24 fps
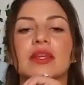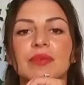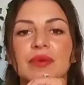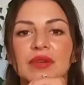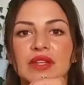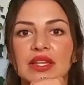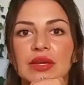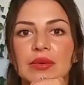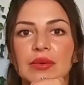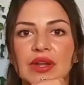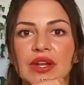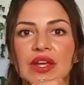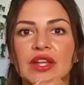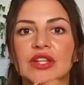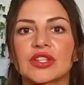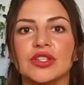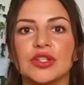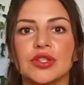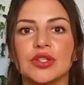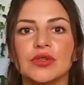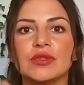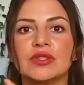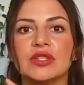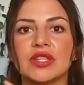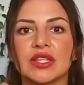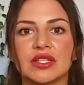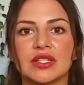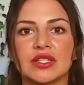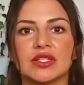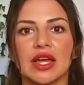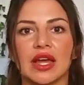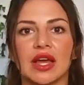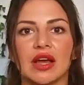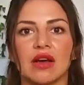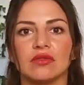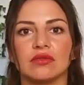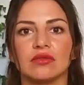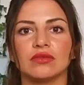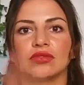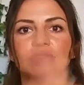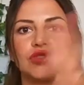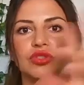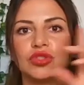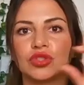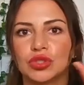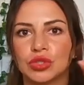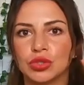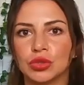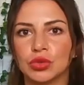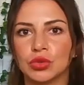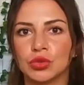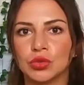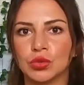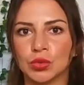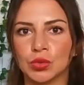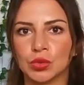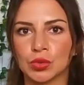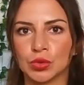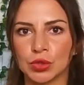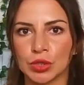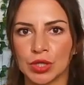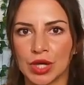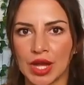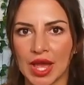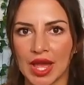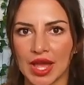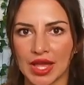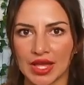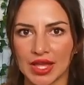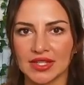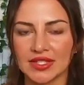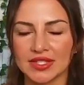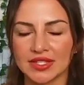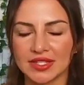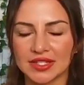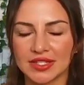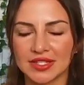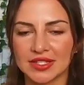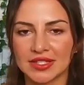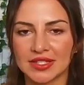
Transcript: typically when I do sit down to rest,